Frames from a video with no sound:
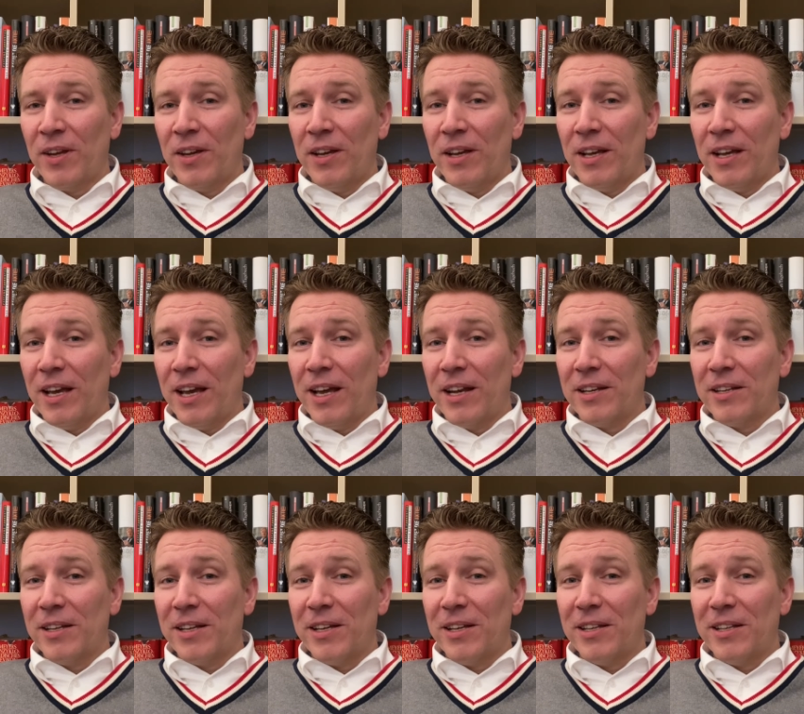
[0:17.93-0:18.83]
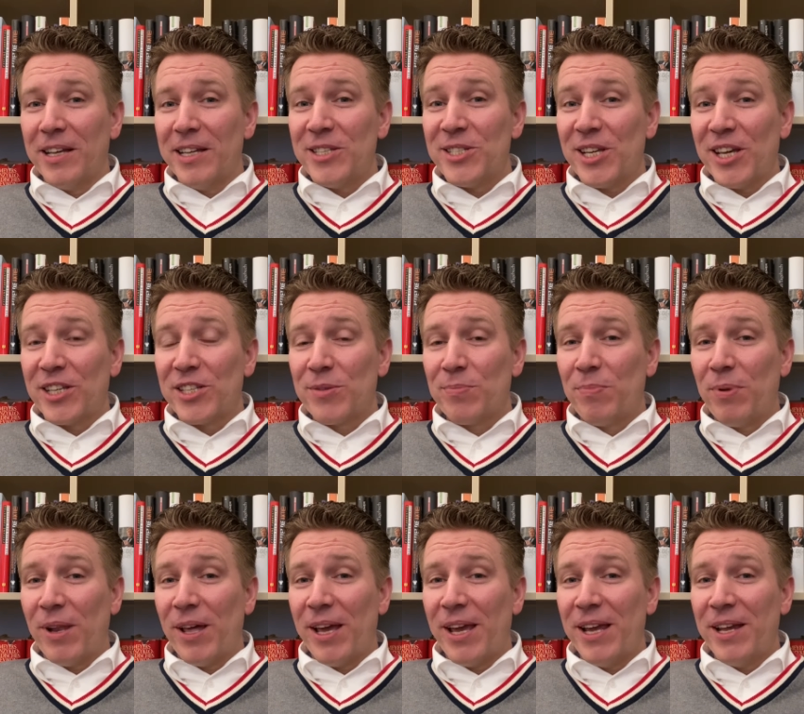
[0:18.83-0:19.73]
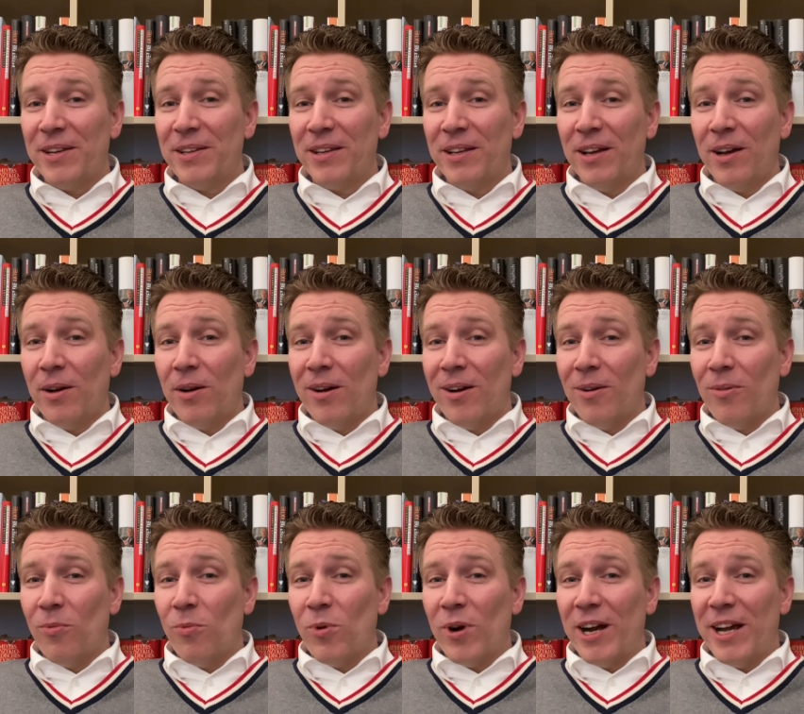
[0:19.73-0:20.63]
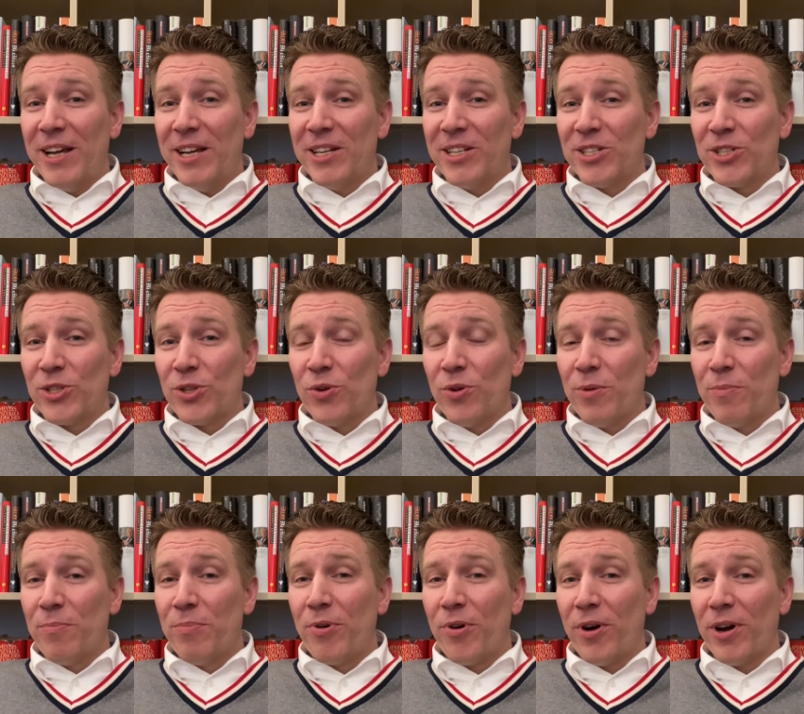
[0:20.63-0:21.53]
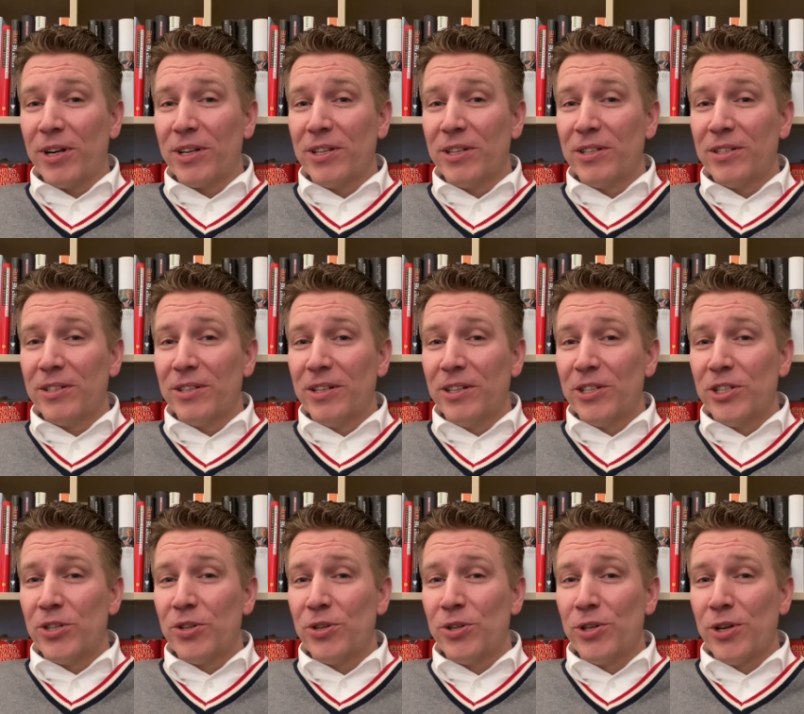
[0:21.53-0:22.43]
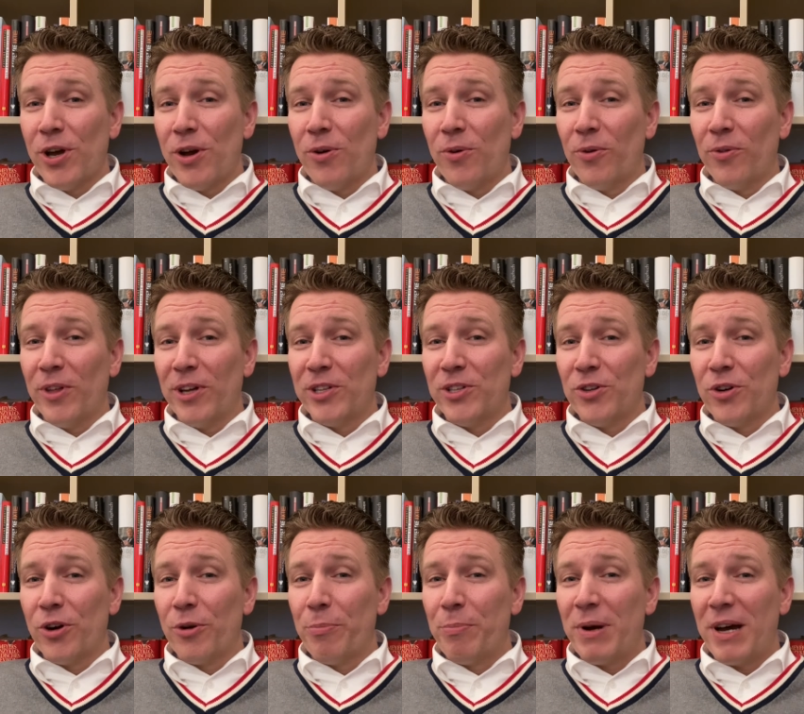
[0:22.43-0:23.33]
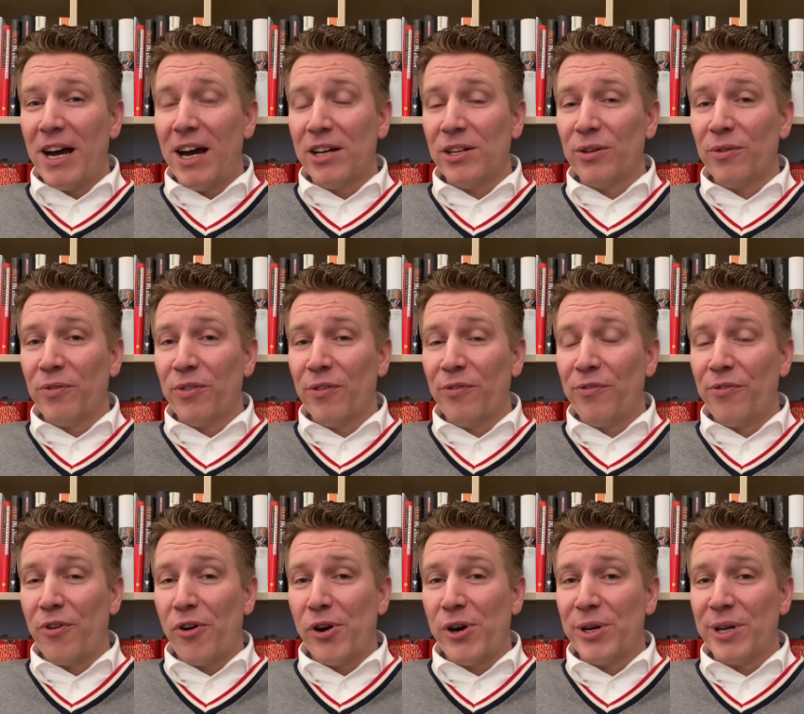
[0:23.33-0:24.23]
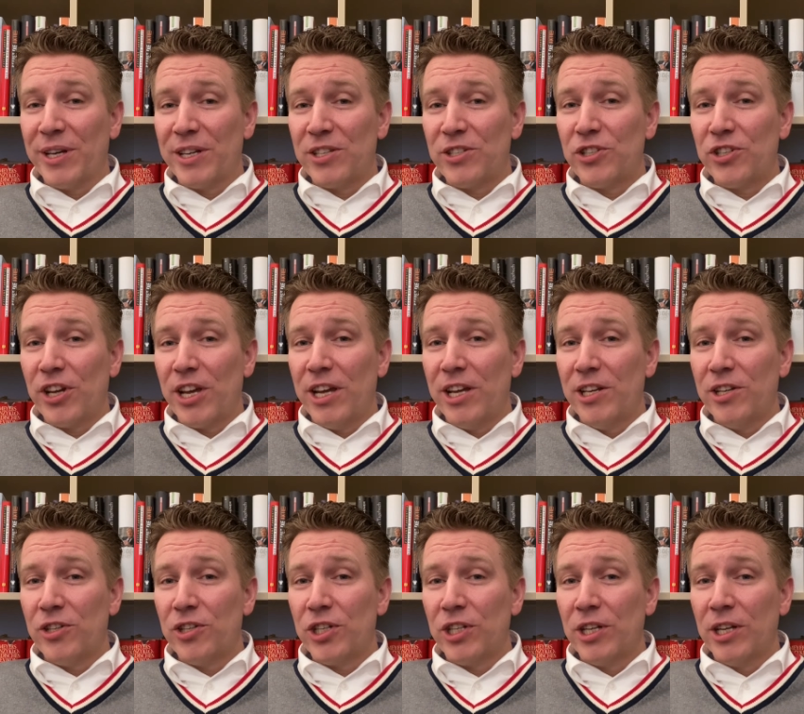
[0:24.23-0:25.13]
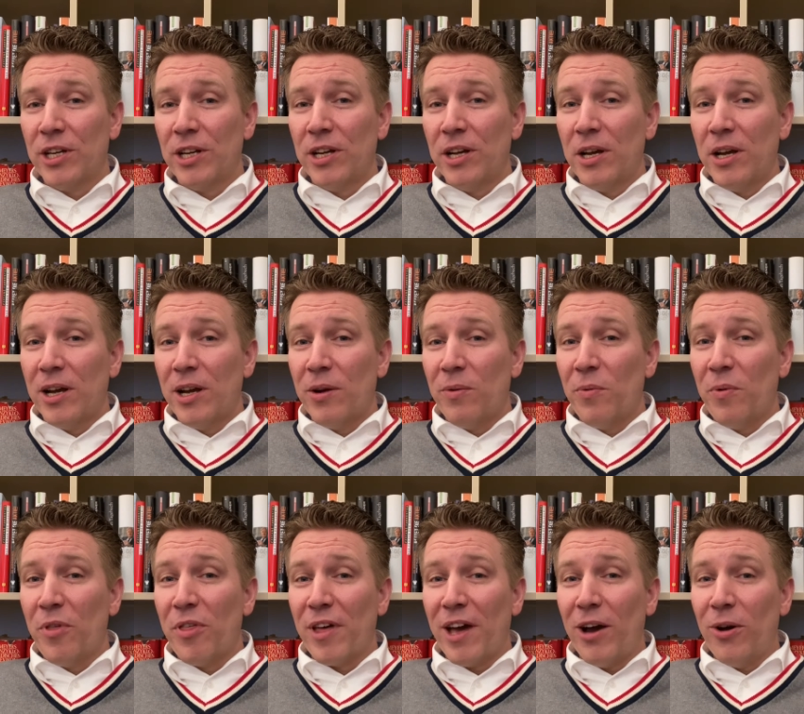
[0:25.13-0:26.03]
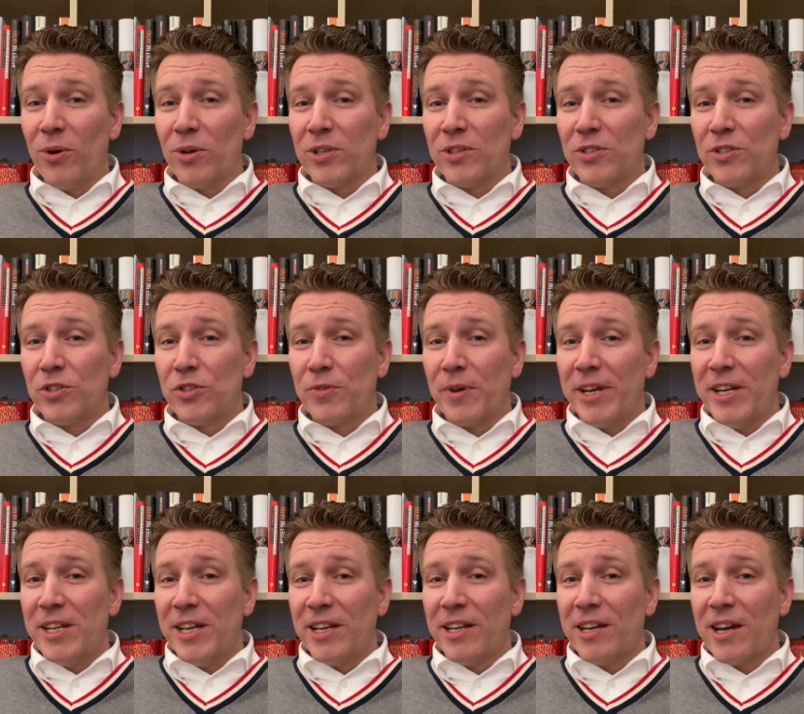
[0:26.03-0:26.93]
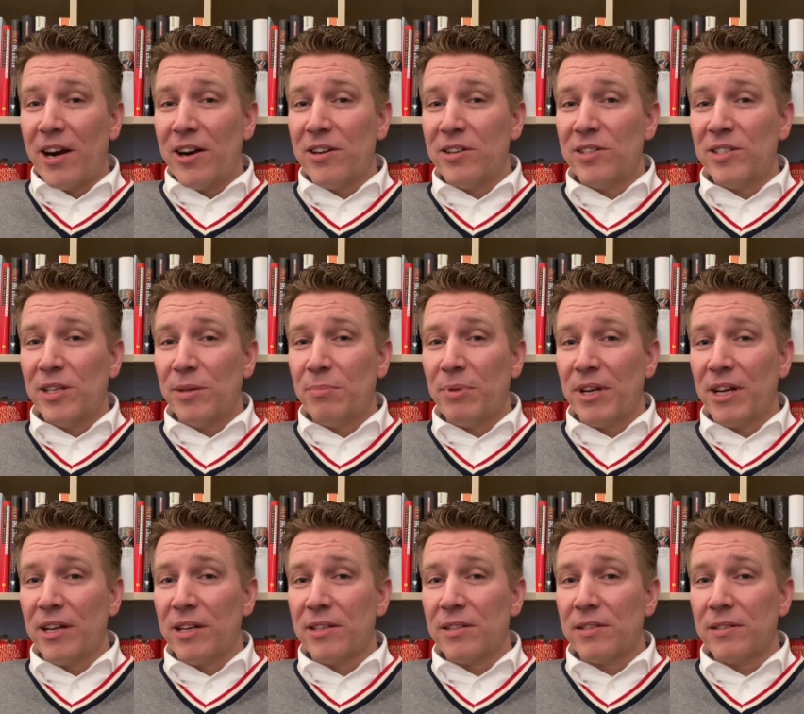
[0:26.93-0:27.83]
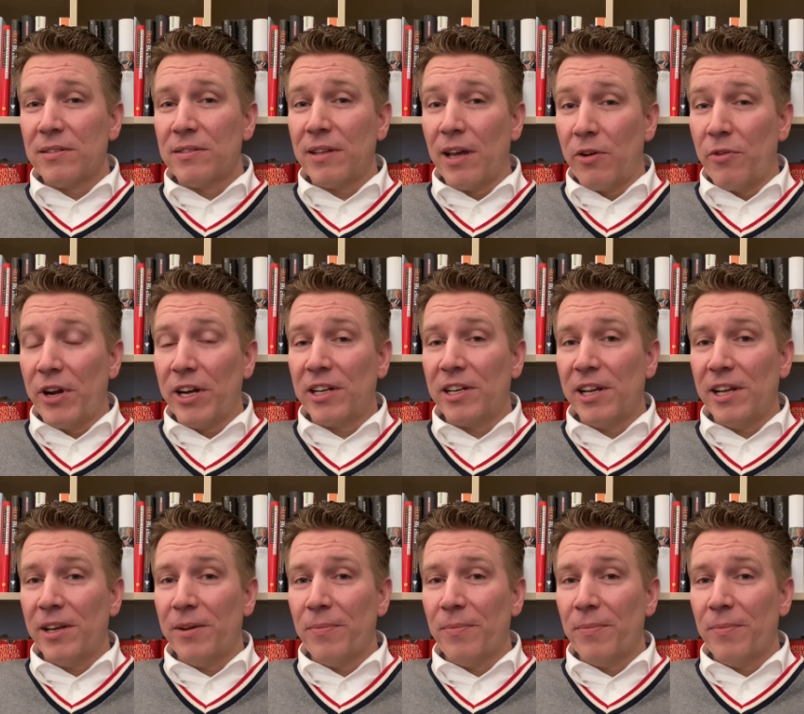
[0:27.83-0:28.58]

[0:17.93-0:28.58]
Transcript: and let's explain why it is so important to know that you're a part of the foreign exchange without trading currency pairs directly.